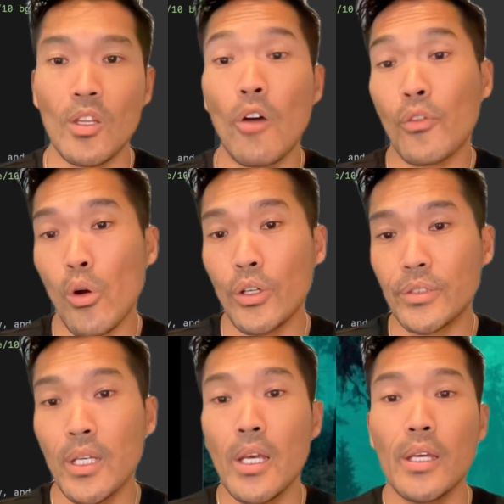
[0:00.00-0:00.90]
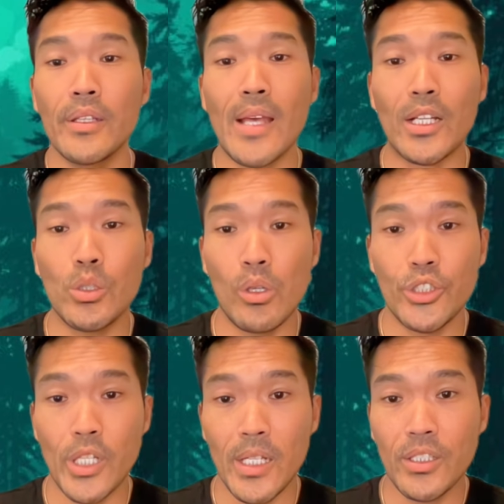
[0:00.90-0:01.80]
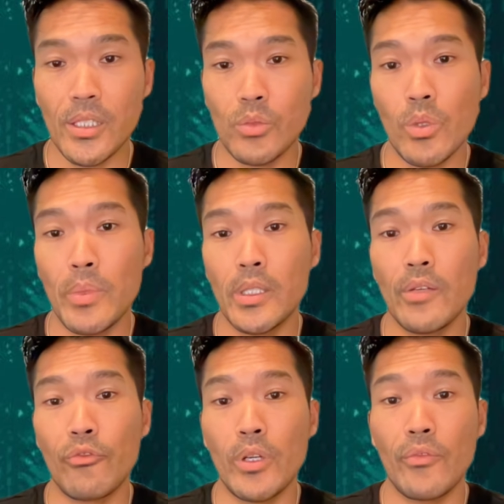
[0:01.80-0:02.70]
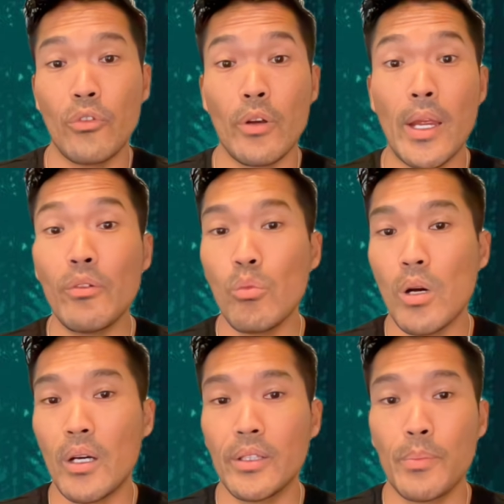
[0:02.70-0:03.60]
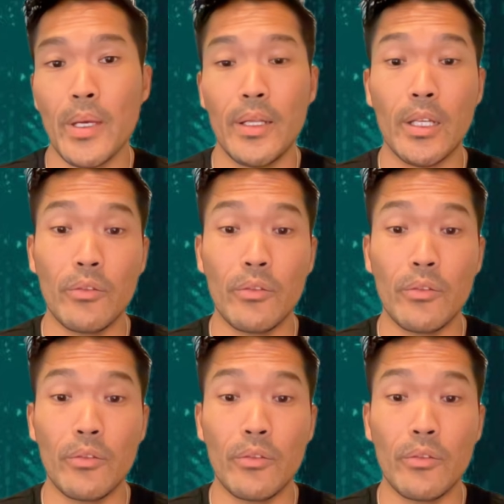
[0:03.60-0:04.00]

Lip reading: Of course, the actual changes will be different for everyone depending